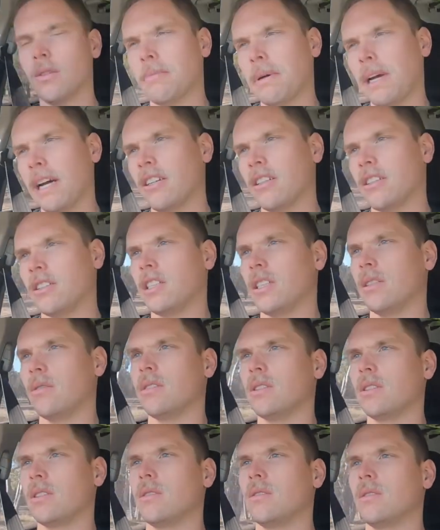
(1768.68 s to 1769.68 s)
or
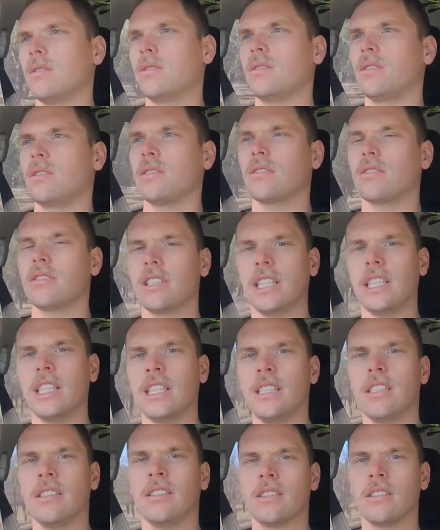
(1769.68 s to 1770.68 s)
Parachilna Gorge
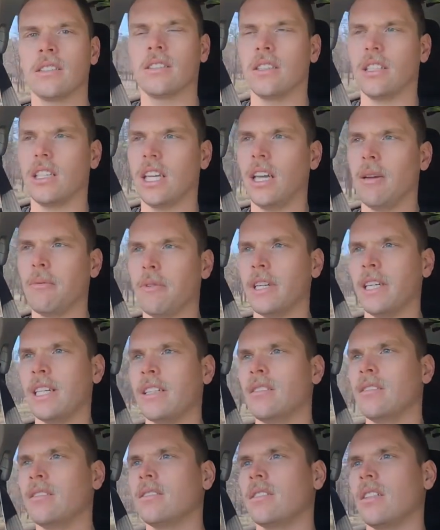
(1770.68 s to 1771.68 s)
3
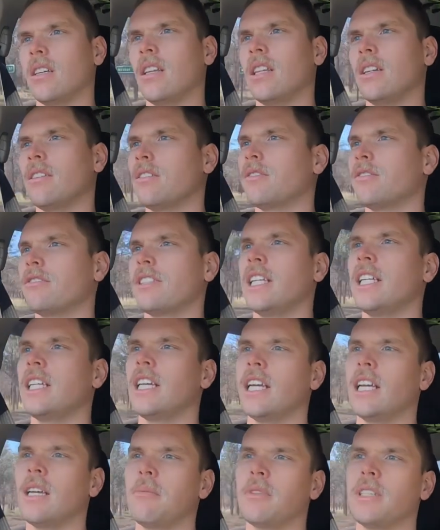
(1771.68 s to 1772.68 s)
campground. So they're a free
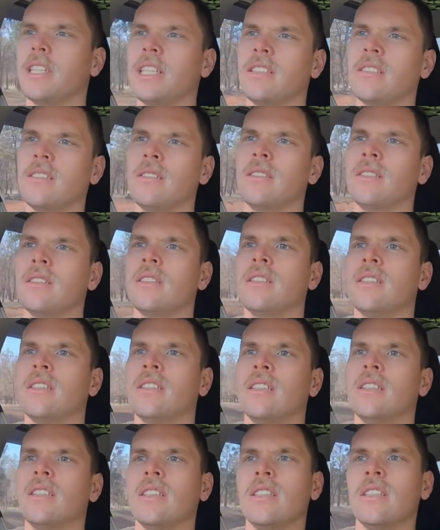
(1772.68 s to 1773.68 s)
campground
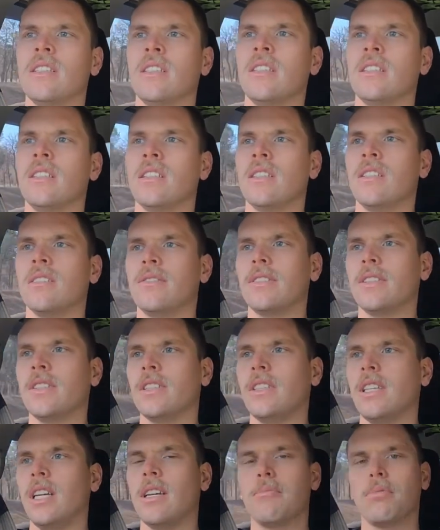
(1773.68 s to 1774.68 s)

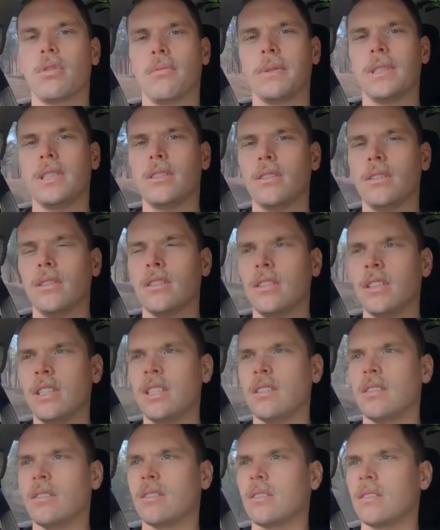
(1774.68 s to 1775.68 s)
for, yeah, probably 2
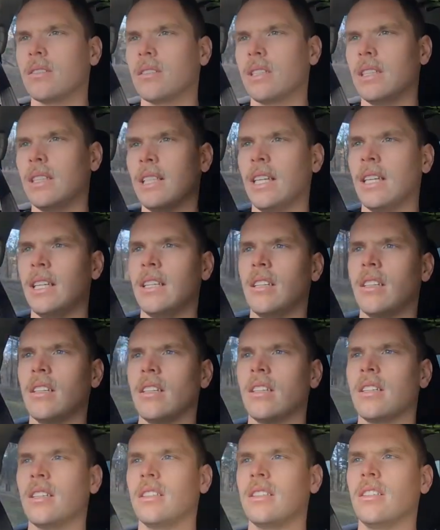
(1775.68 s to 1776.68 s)
nights. And then
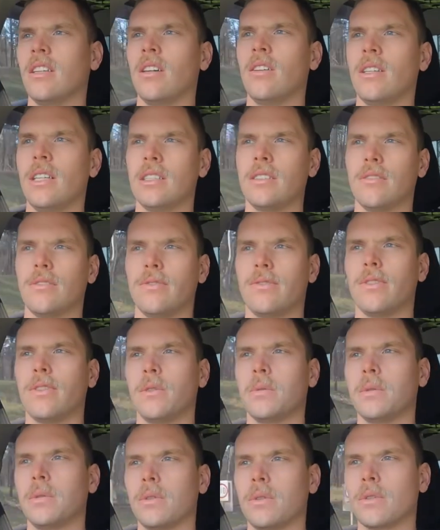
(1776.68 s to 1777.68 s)
I know there's a
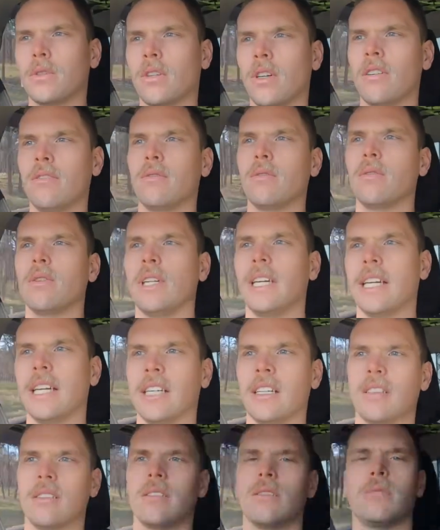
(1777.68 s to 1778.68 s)
4-wheel drive
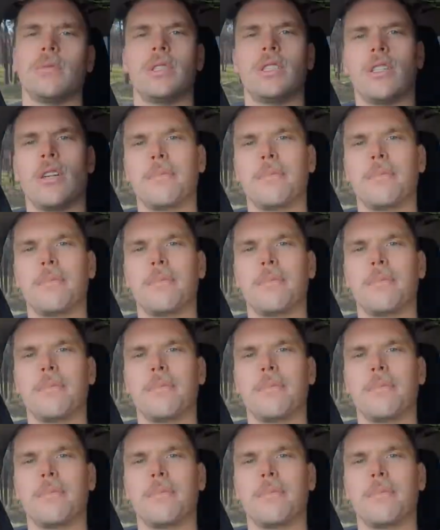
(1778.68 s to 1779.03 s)
lookout, which